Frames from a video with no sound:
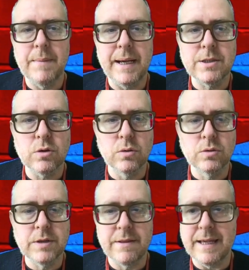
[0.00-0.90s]
It's
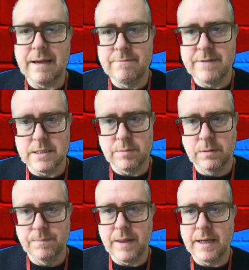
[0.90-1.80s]
called The
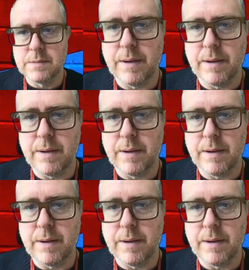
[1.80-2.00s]
Invisible, and it's